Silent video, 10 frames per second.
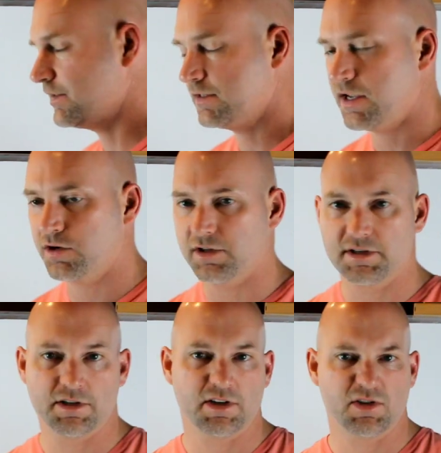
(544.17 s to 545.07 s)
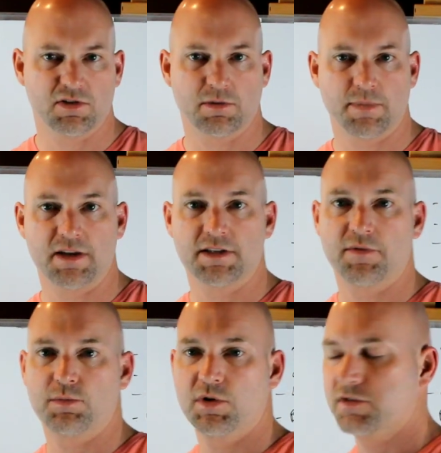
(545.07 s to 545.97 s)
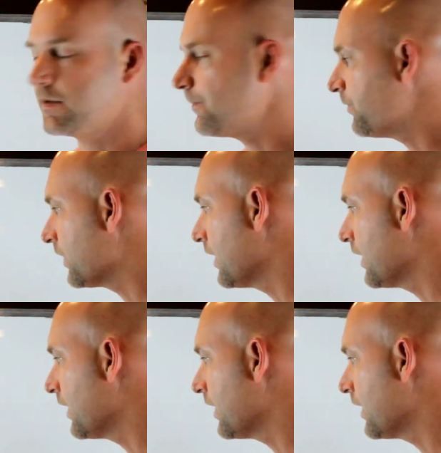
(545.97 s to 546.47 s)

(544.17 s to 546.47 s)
let's say you're listening to some bass heavy music